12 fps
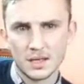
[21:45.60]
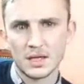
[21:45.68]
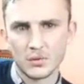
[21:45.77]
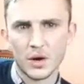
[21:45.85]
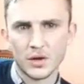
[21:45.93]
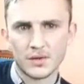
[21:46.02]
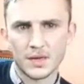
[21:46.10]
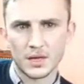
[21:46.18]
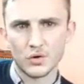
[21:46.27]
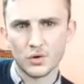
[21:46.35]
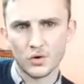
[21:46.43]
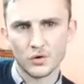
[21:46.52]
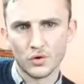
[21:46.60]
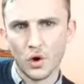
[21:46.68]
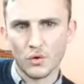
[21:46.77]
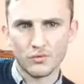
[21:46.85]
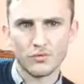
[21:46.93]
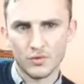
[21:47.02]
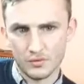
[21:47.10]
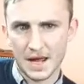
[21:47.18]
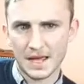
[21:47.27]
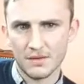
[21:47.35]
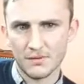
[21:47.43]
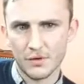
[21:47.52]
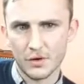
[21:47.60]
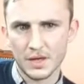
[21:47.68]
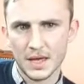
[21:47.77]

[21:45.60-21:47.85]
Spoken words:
keyword that you're not ranking for